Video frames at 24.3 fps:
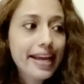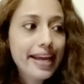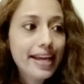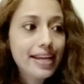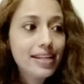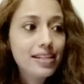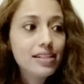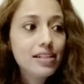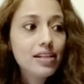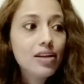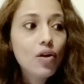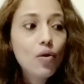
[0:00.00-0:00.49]

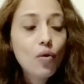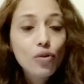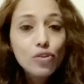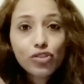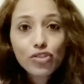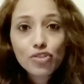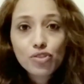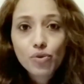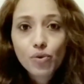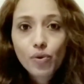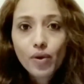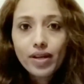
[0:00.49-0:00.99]
and
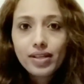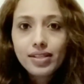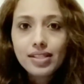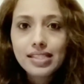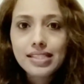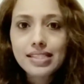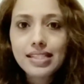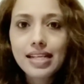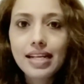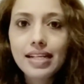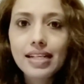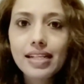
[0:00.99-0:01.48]
also
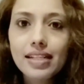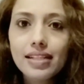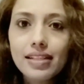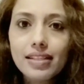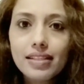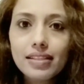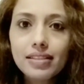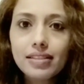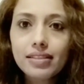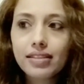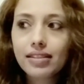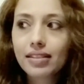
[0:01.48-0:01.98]

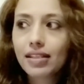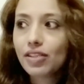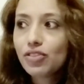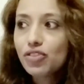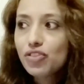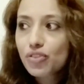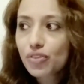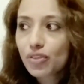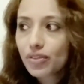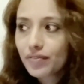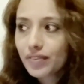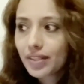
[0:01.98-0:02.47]
understanding the
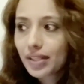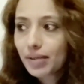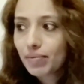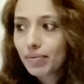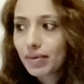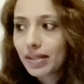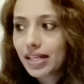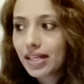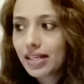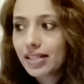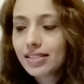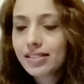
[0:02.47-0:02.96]
culture of
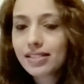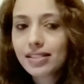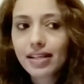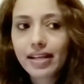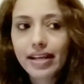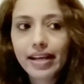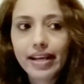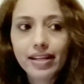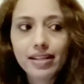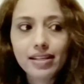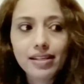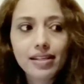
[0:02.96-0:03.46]
that
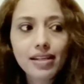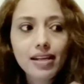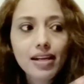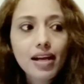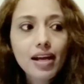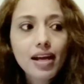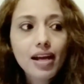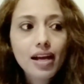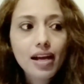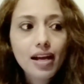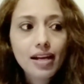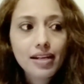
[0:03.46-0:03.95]
place and
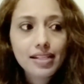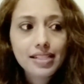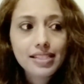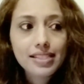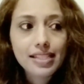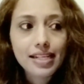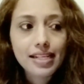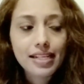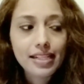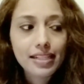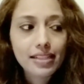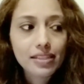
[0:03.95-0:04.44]

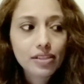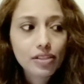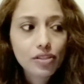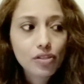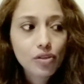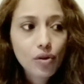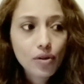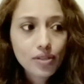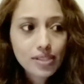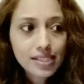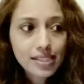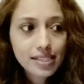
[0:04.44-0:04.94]
understanding
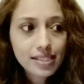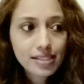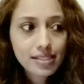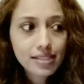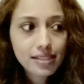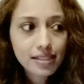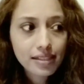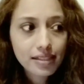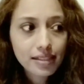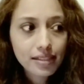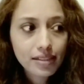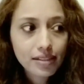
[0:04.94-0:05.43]
the
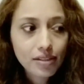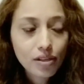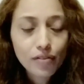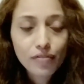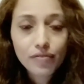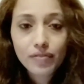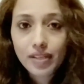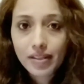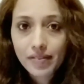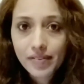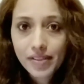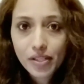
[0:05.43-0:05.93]
cost
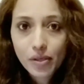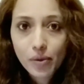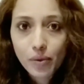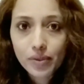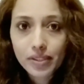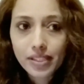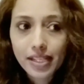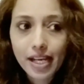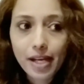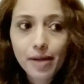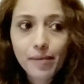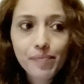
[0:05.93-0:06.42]
of living
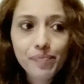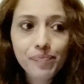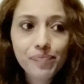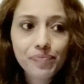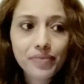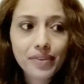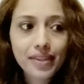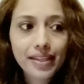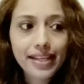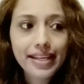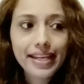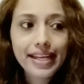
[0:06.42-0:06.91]
over there.
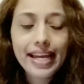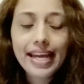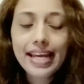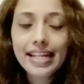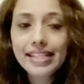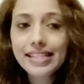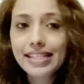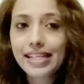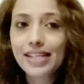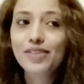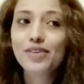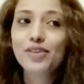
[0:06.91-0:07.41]

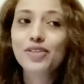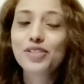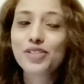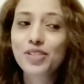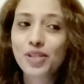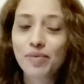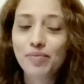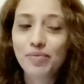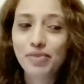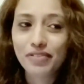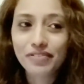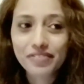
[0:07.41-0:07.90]
And then
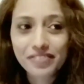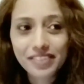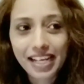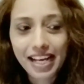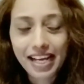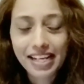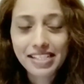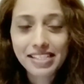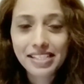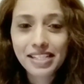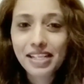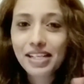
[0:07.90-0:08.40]
on top of
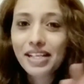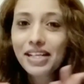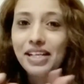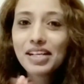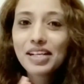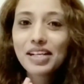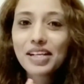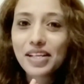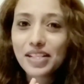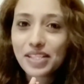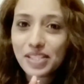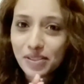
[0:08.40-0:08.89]
that,
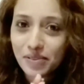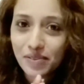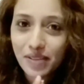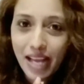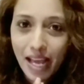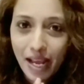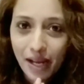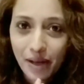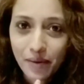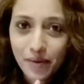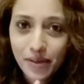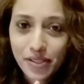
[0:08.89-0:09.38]
a
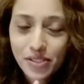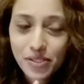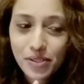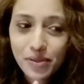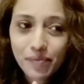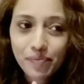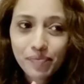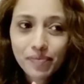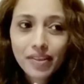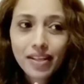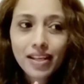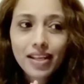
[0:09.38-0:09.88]
new
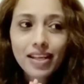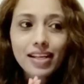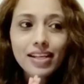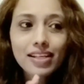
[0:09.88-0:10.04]
language.